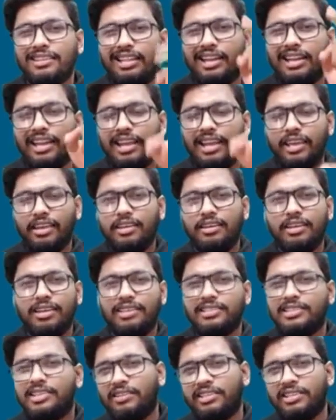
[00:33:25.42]
The
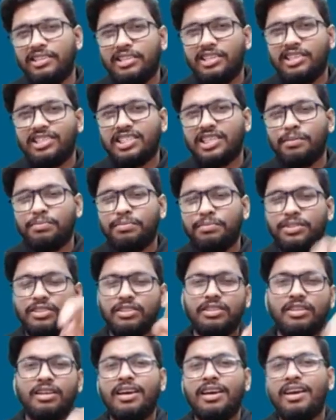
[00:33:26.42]
link is given in the
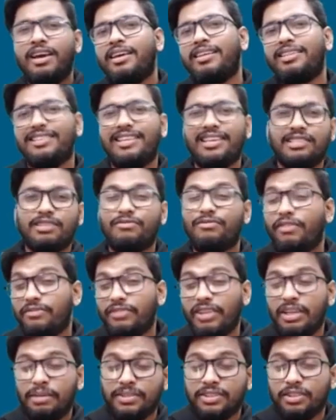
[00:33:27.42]
description. There's a
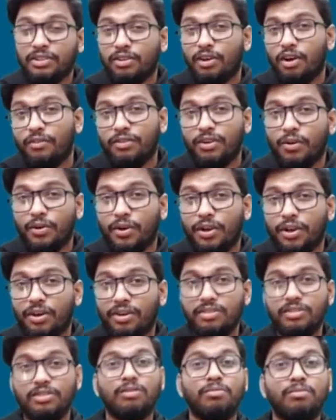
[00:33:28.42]
fifty percent offer
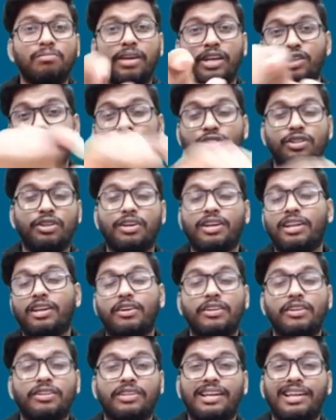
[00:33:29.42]
going on. So make sure you
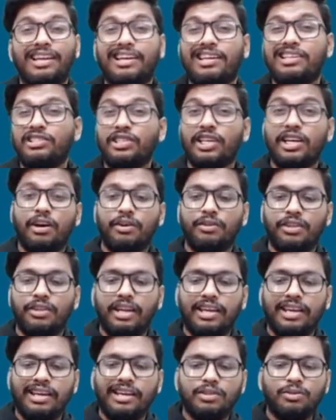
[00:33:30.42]
click on that link and check out
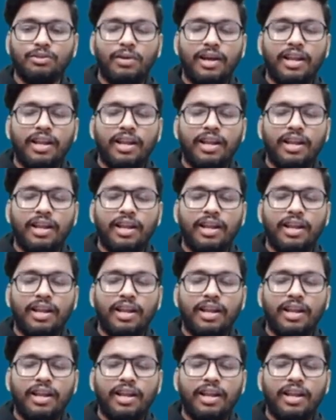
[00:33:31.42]
the link as